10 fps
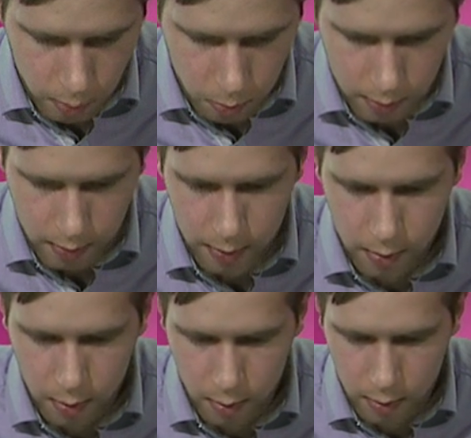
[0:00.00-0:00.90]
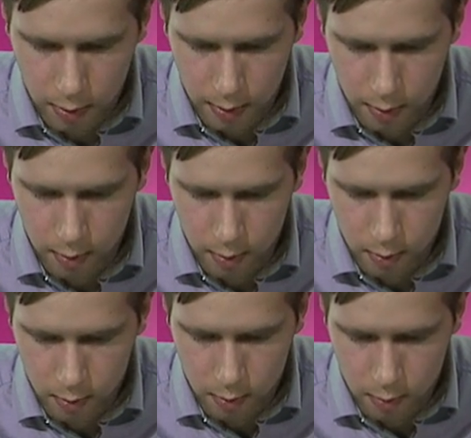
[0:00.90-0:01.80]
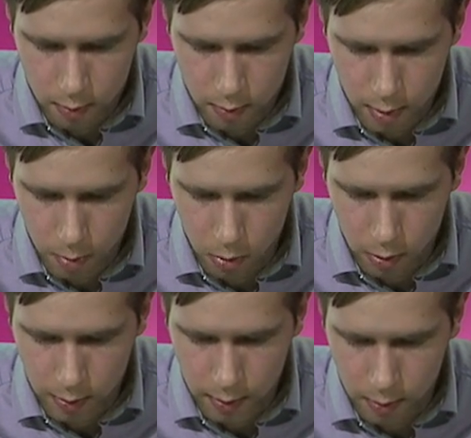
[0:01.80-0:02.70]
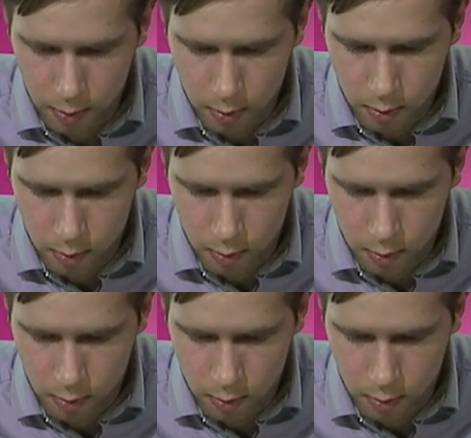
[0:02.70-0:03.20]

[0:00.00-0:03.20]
the depreciation and amortization,